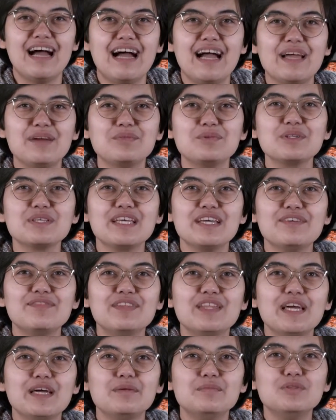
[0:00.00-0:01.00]
I will
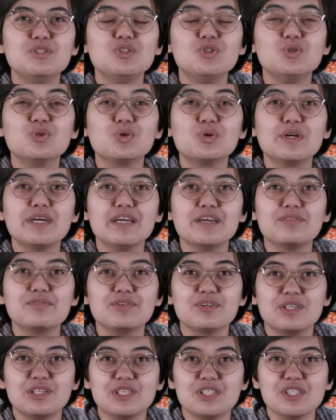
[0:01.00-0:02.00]
give them joy
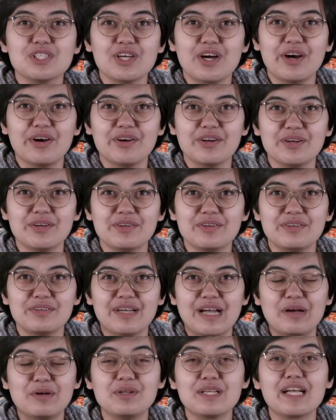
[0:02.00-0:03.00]
for their sorrow.
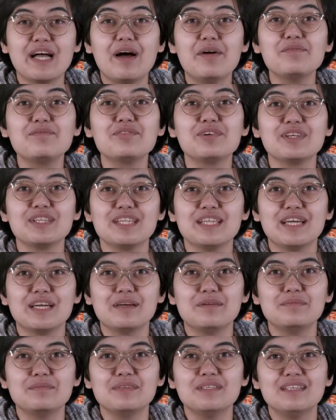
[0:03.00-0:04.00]
I will comfort
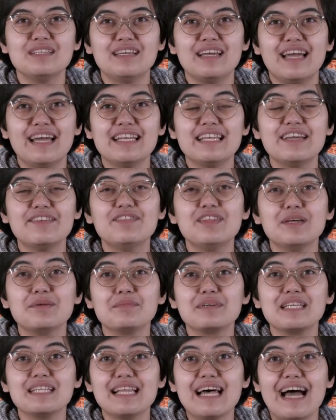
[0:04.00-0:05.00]
them and give
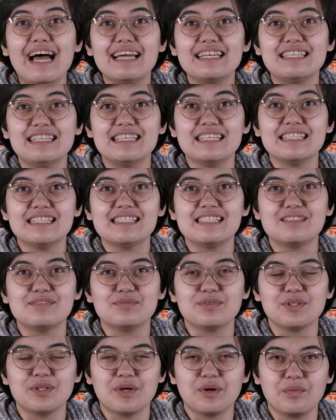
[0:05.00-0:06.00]
them
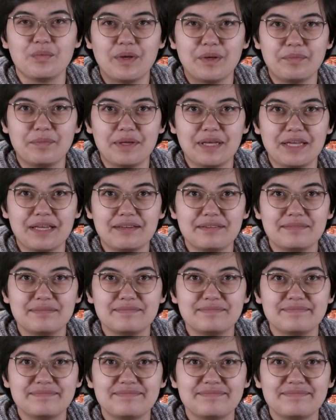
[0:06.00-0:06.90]
gladness for their weeping."